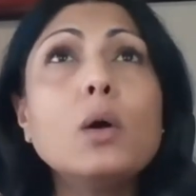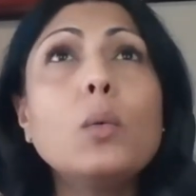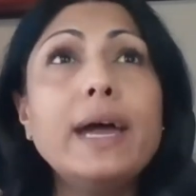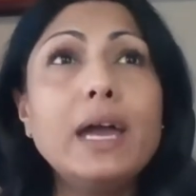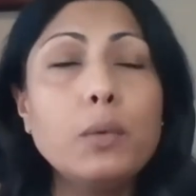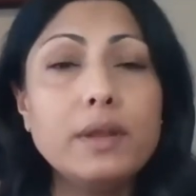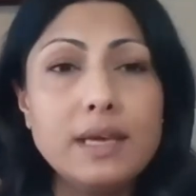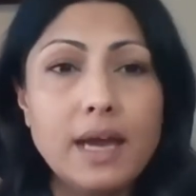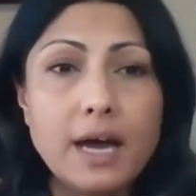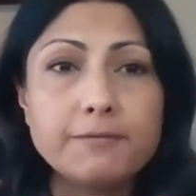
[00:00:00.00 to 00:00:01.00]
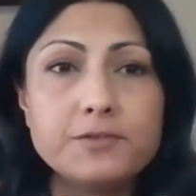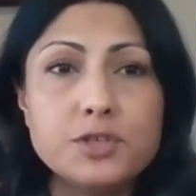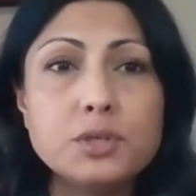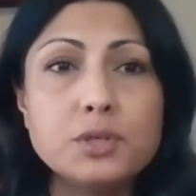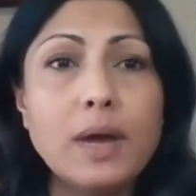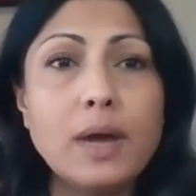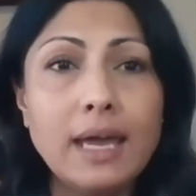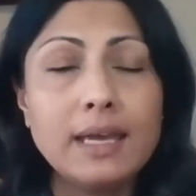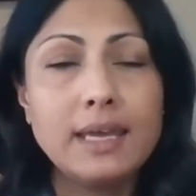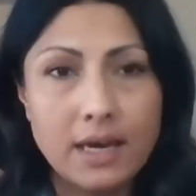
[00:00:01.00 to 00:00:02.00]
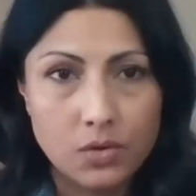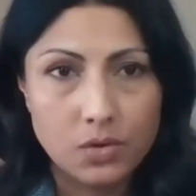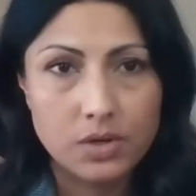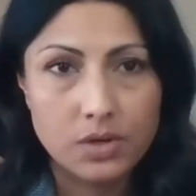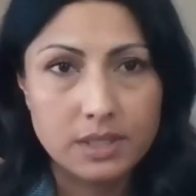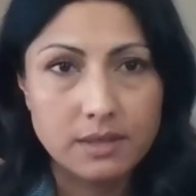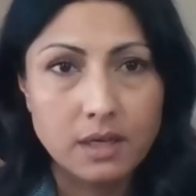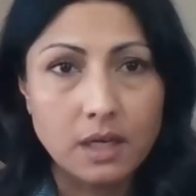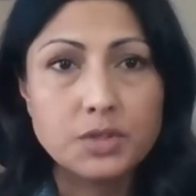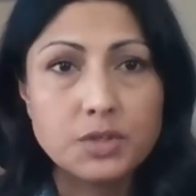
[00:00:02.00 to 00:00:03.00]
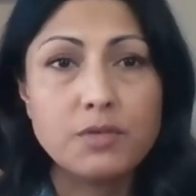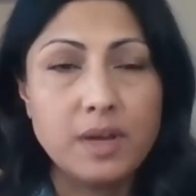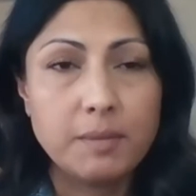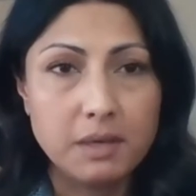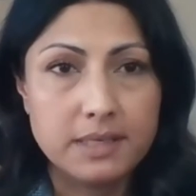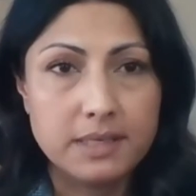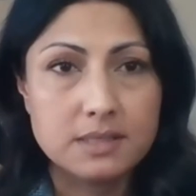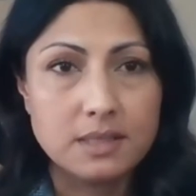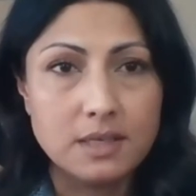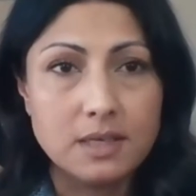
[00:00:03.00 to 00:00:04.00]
away with the F2A category under the family piece.